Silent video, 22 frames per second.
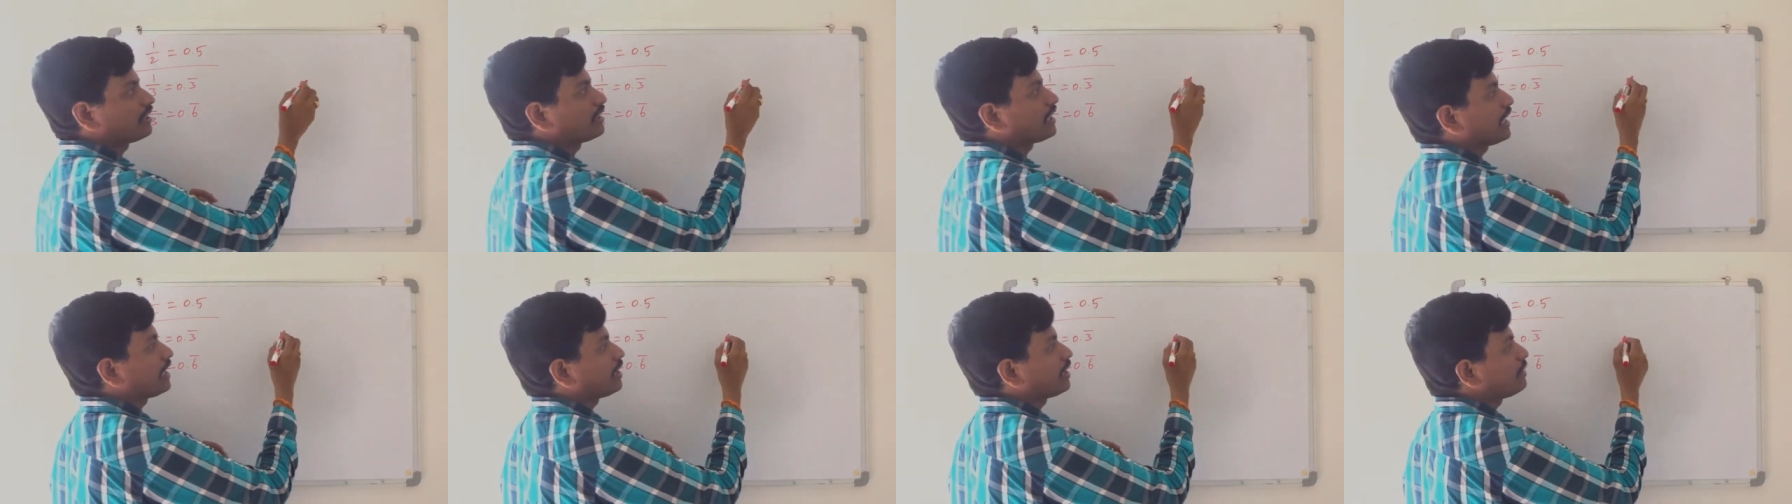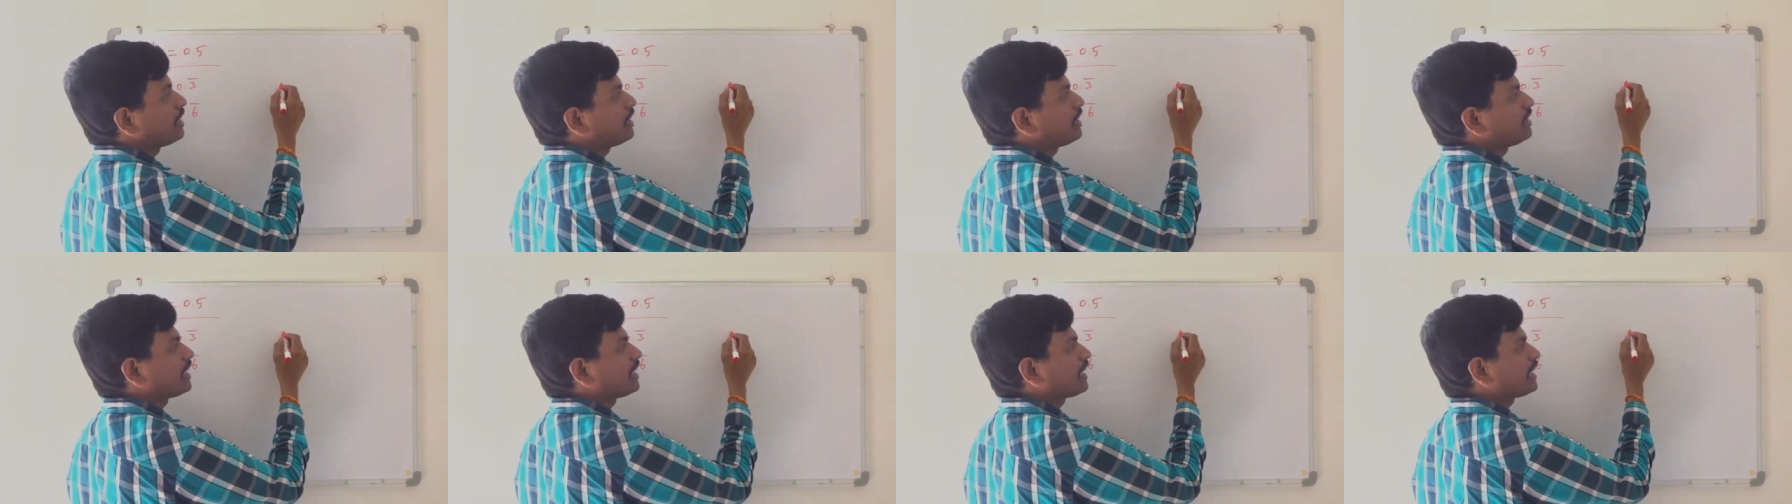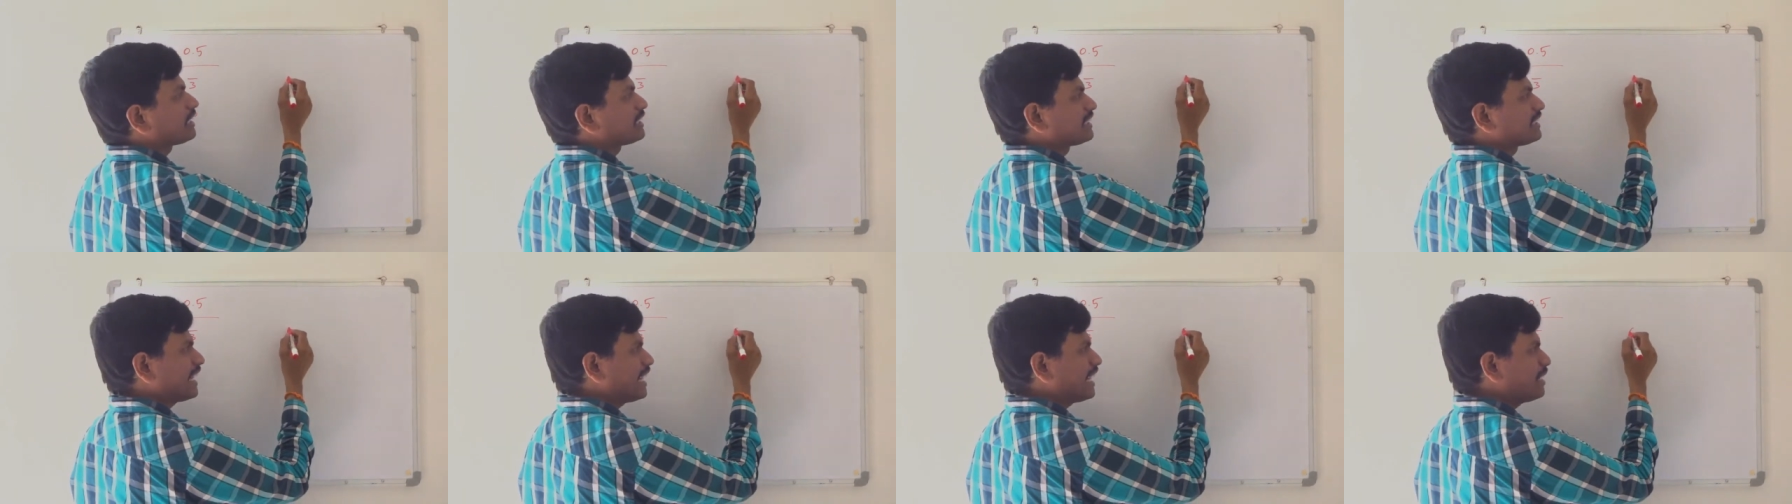Randomly I will
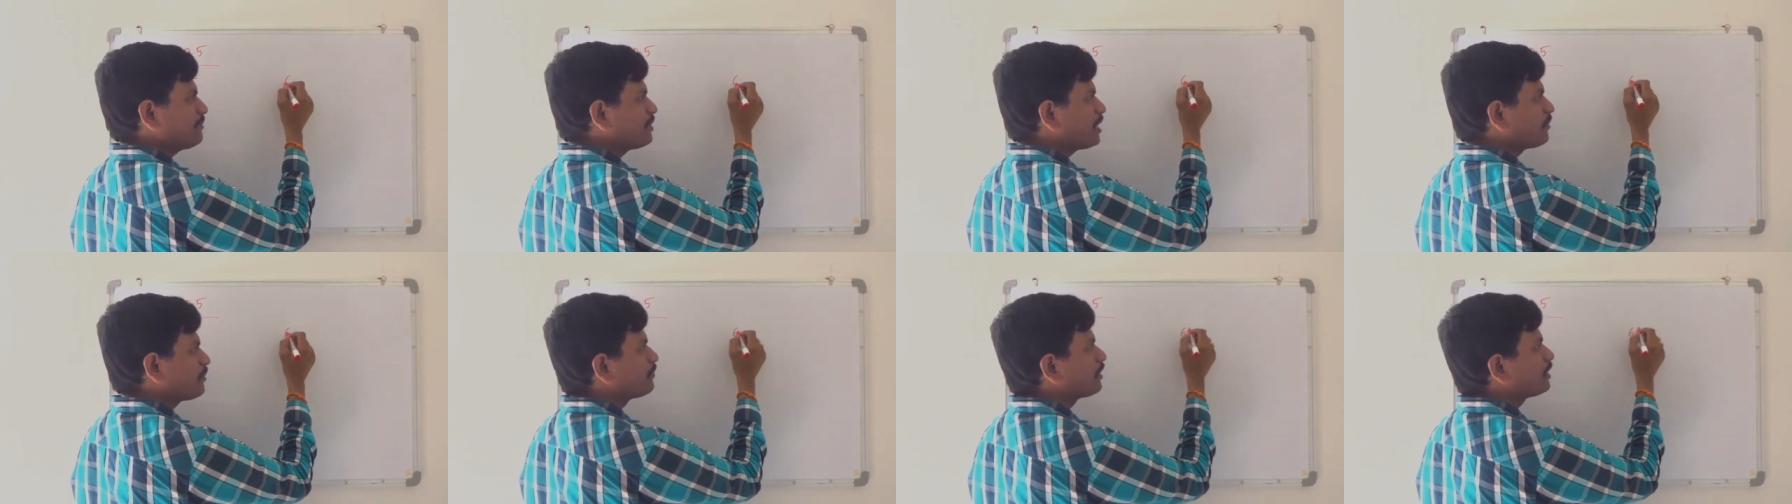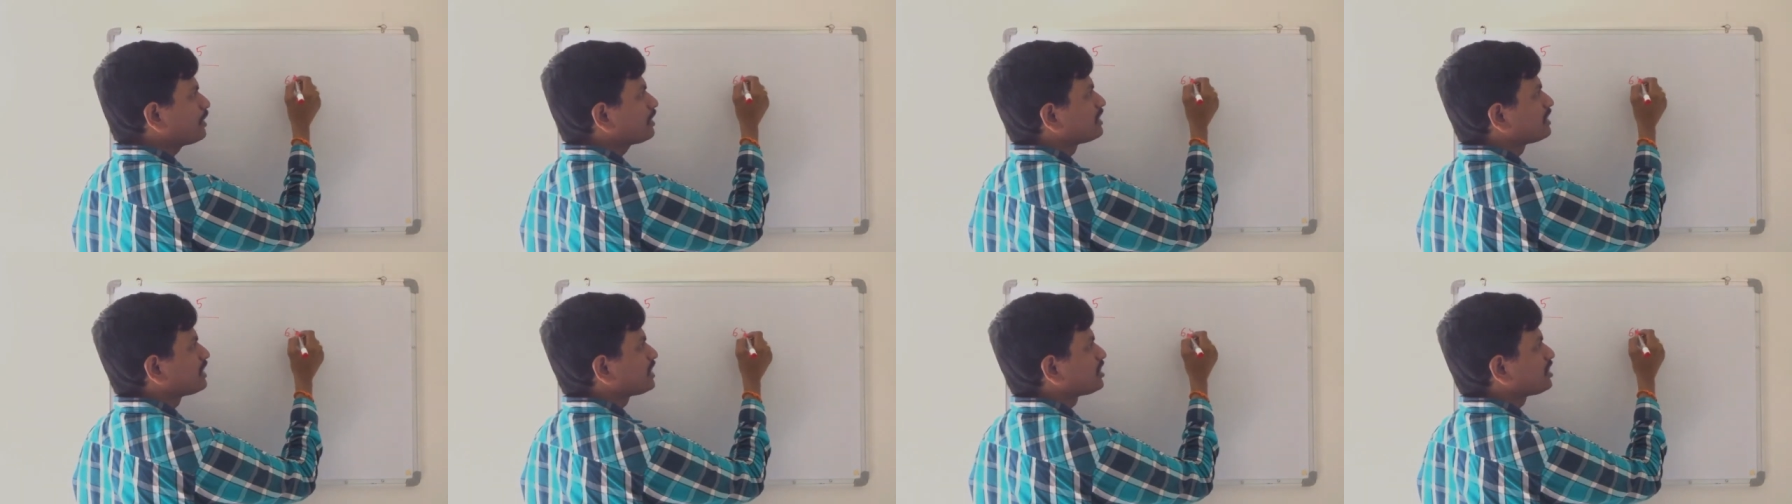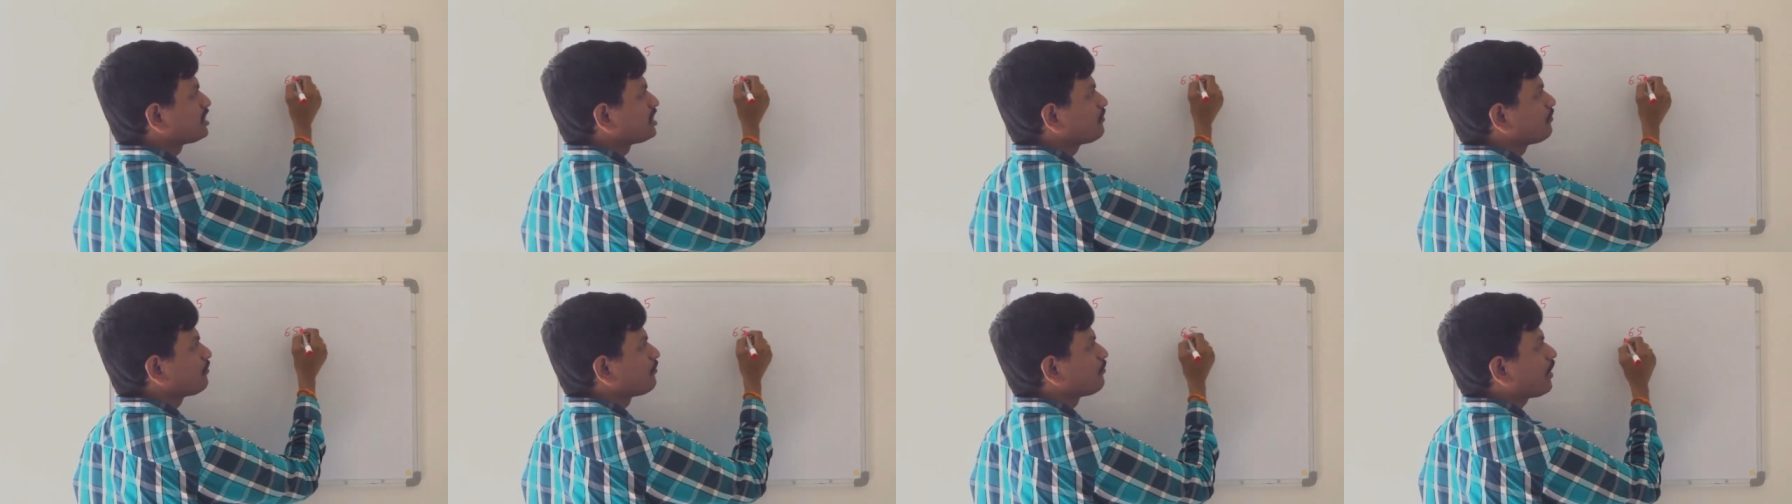take same number
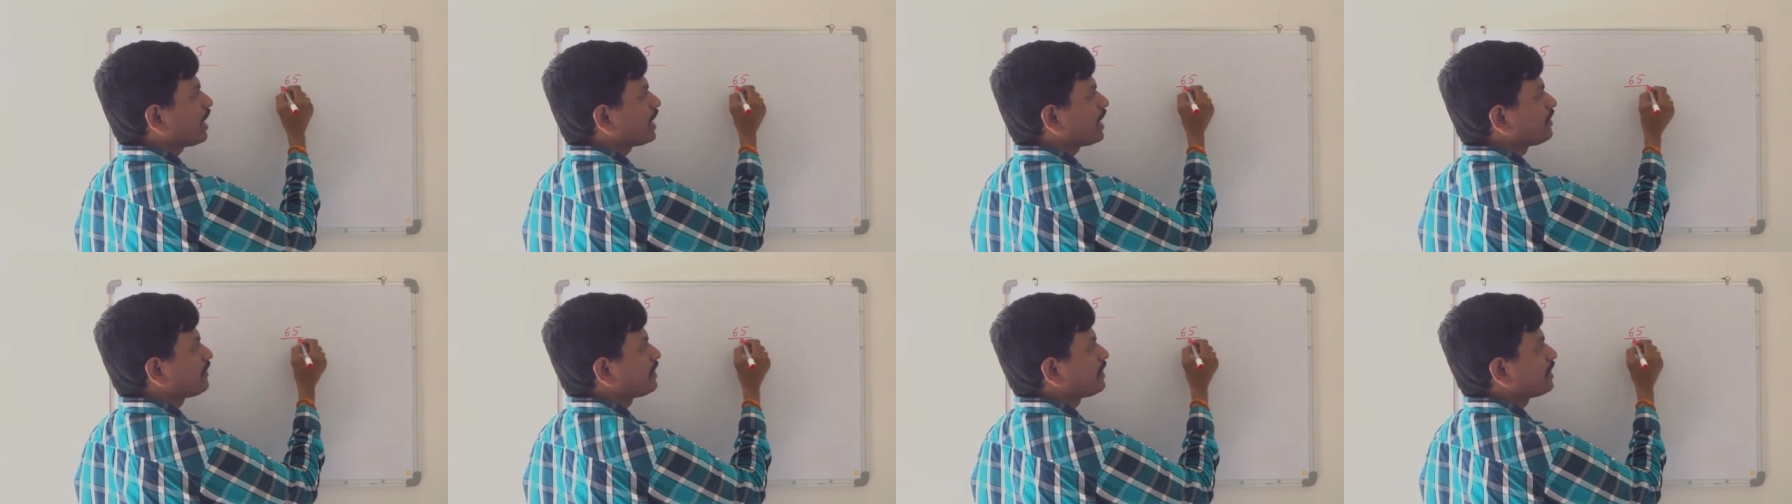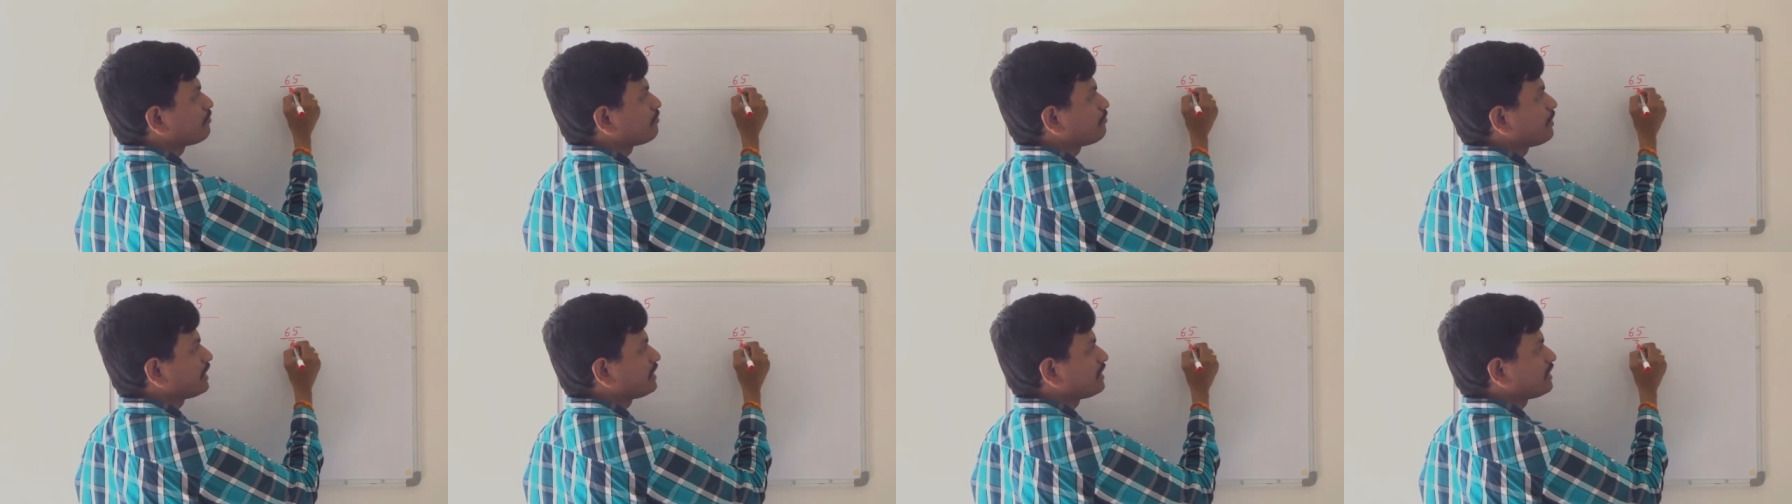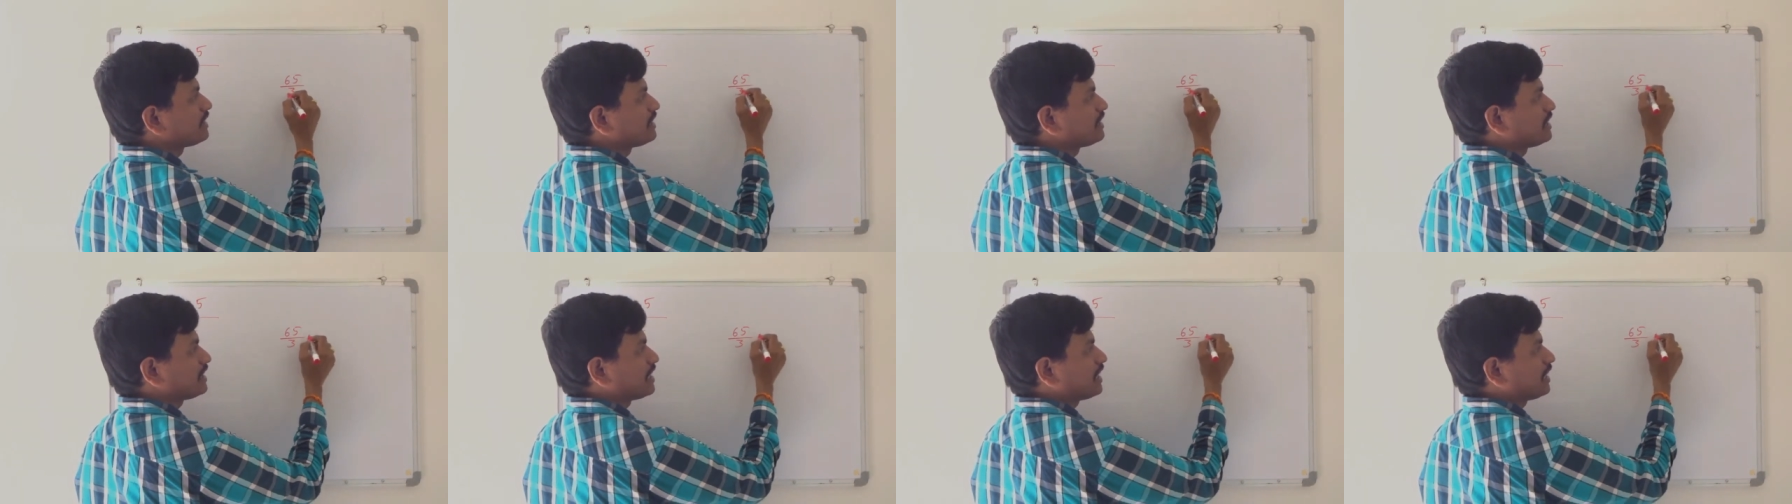65 divided by
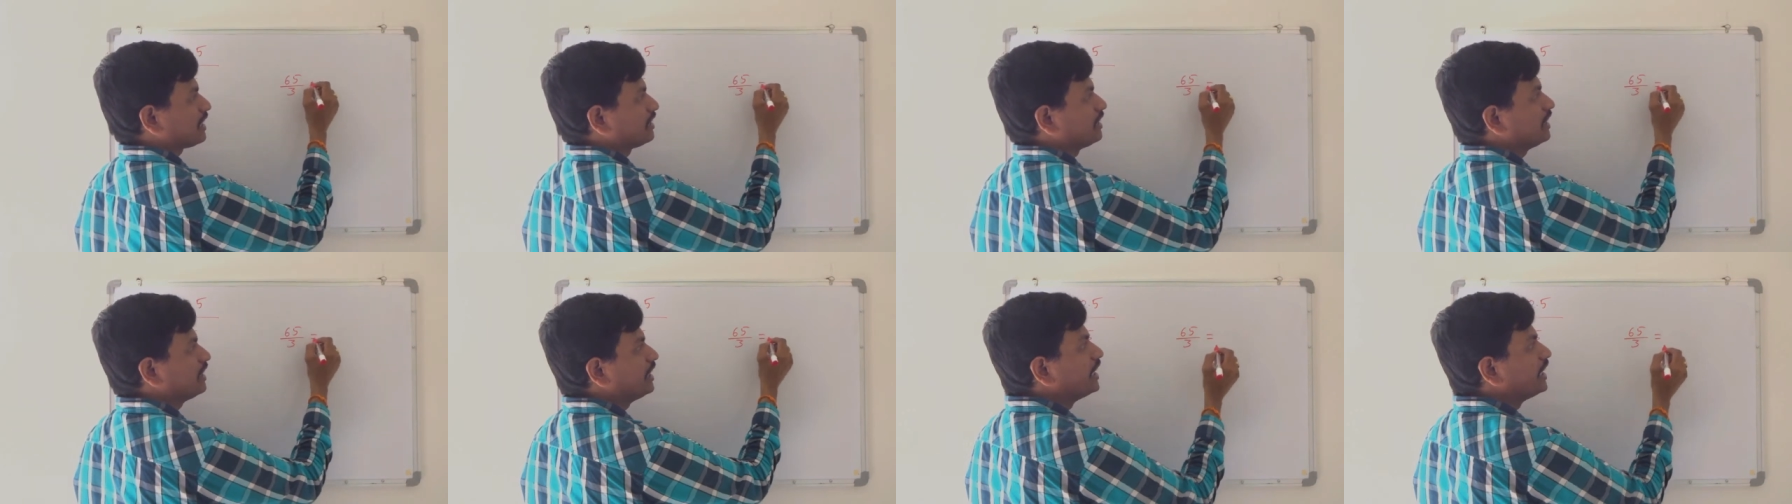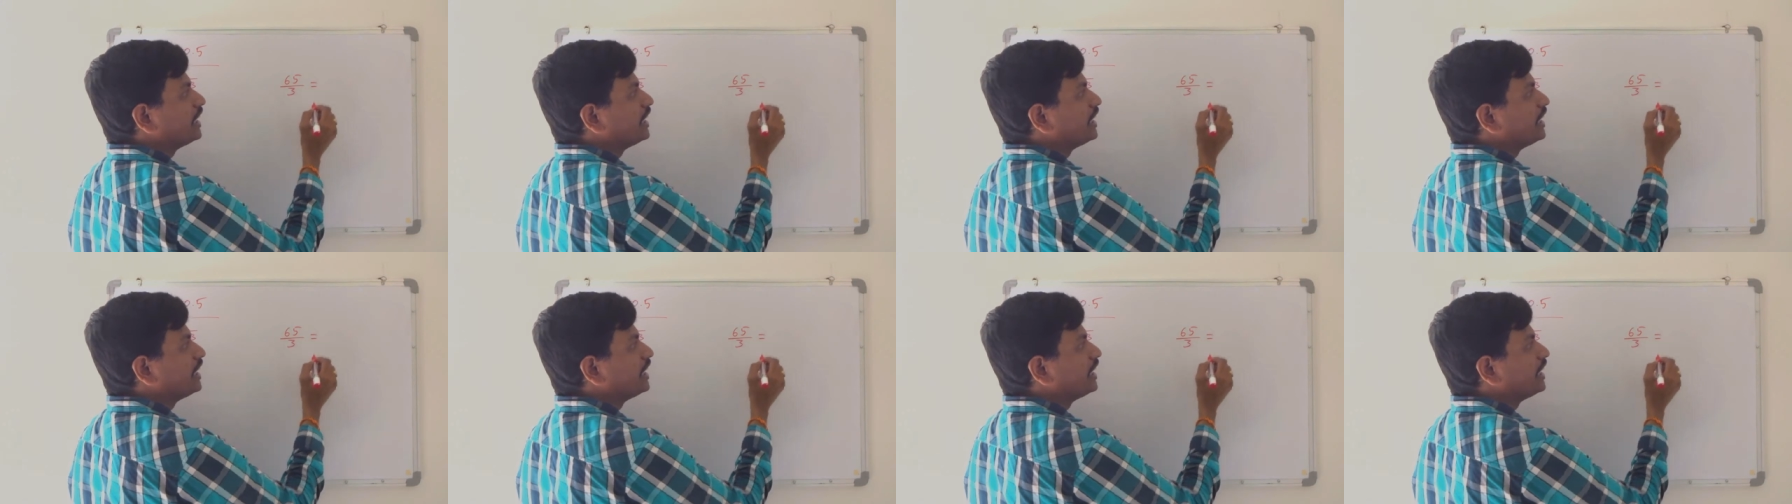3.